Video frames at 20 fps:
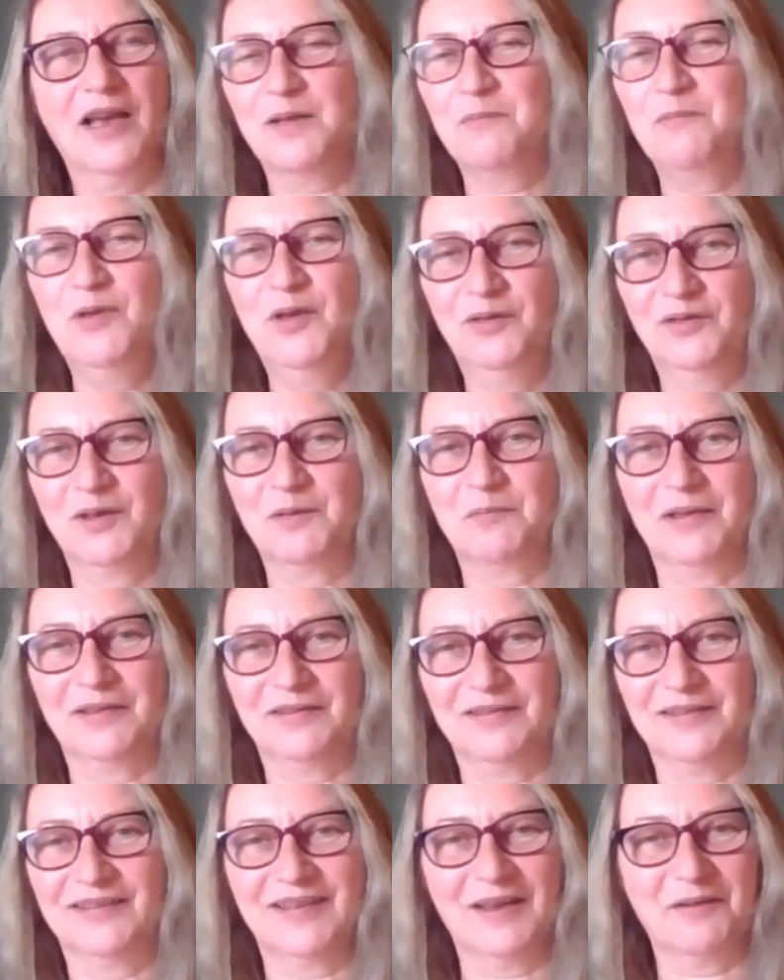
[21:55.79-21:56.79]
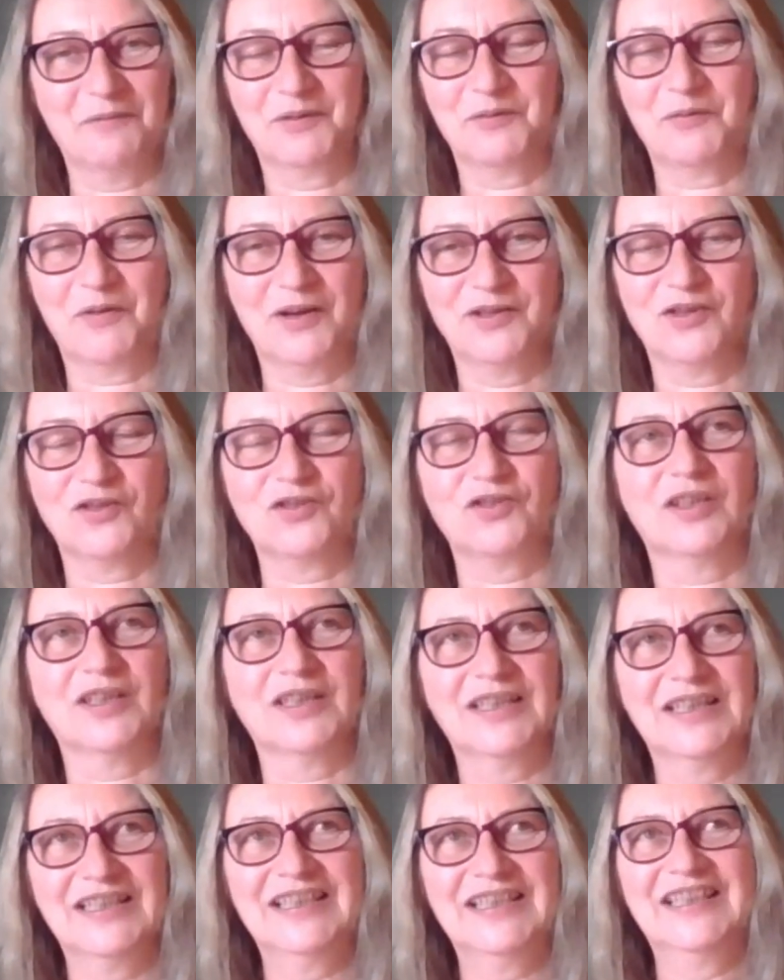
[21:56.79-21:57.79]
a music business that was very dodgy.
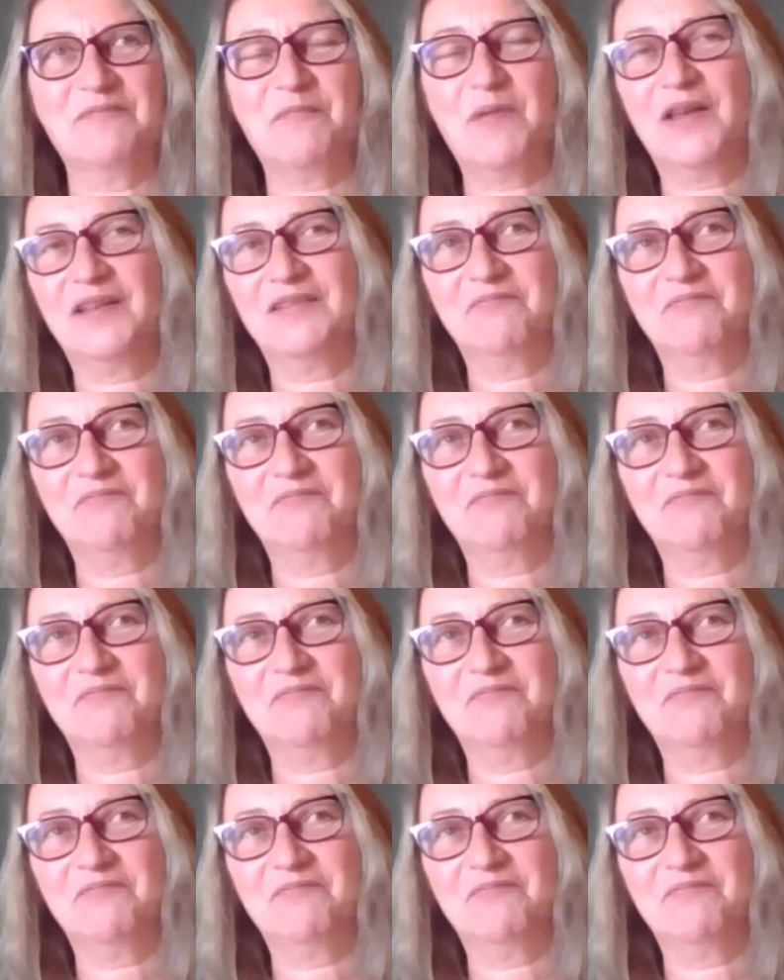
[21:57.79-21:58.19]
But,